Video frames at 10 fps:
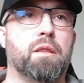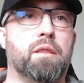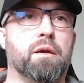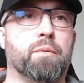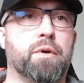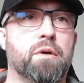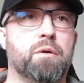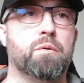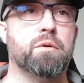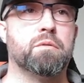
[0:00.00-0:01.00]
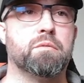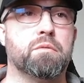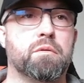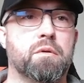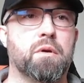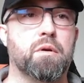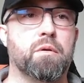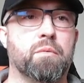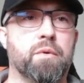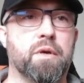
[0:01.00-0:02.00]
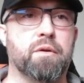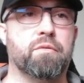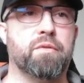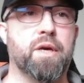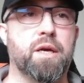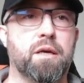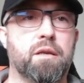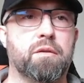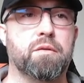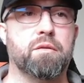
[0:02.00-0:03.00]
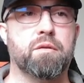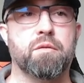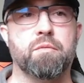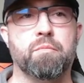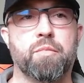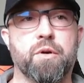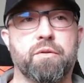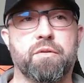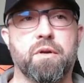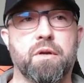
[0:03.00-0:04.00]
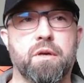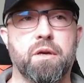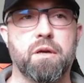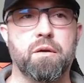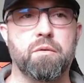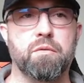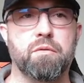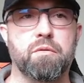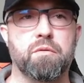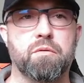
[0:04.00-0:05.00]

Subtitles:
There we go. We have that. Books.count.